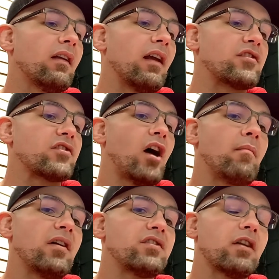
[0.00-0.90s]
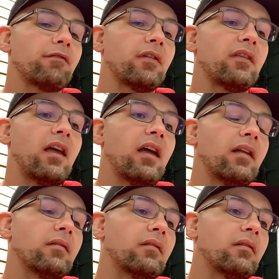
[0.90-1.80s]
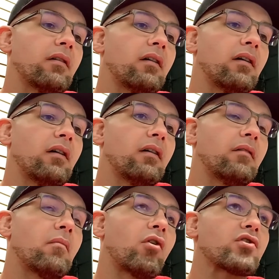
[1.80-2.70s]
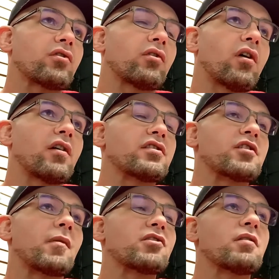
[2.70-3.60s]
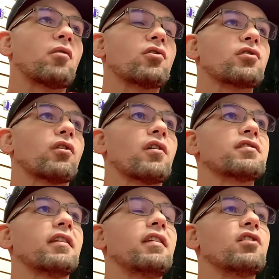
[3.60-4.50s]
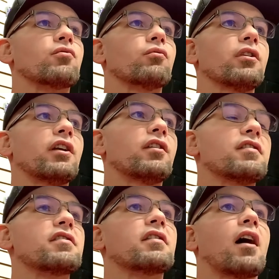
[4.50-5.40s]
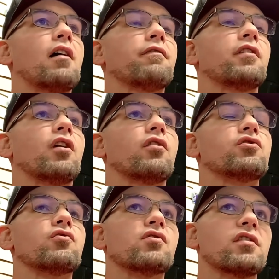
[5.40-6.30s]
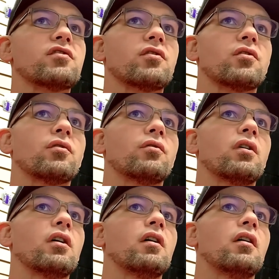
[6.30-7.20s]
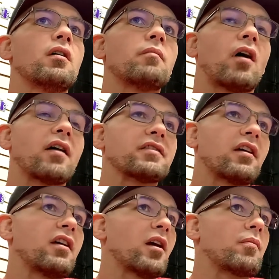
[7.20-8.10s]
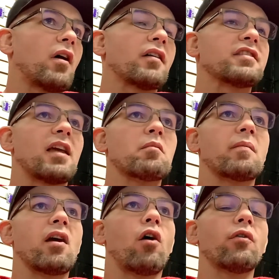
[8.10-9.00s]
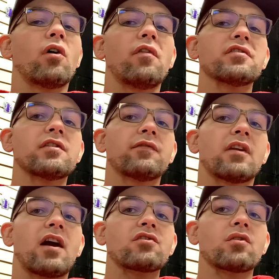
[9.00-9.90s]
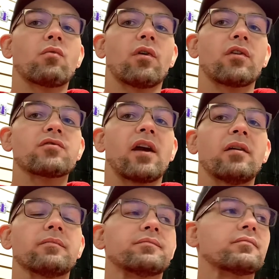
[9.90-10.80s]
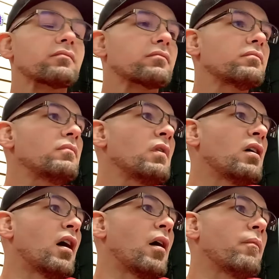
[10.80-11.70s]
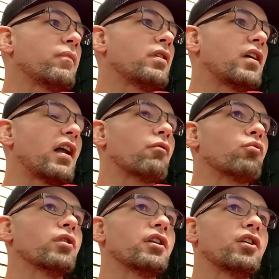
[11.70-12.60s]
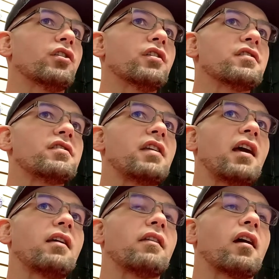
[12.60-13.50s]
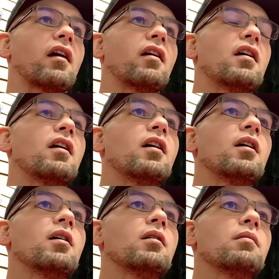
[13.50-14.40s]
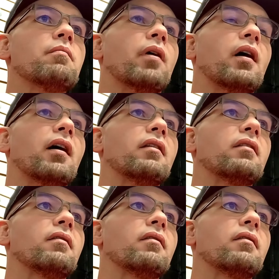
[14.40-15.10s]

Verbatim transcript: It's not much different than uh, martial arts, especially martial arts that teach really good stuff, you know, jujitsu, boxing, kickboxing, MMA, all the, all the stuff that actually works, right? Um, you got a really good steak there, but